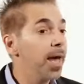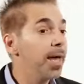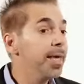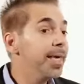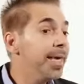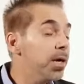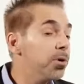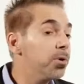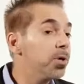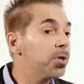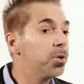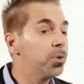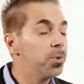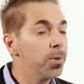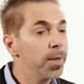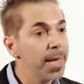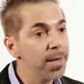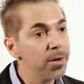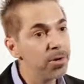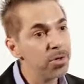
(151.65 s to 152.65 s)
A year or 2
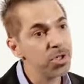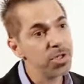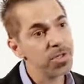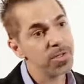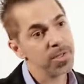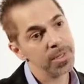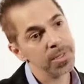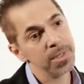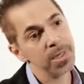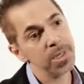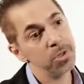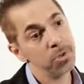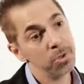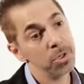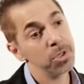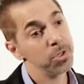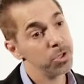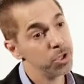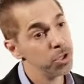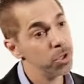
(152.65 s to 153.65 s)
later, she's continuing
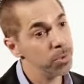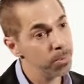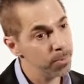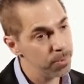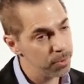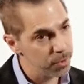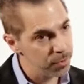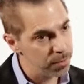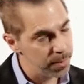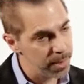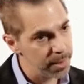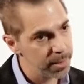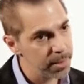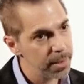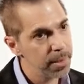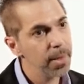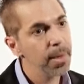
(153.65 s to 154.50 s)
to show improvement.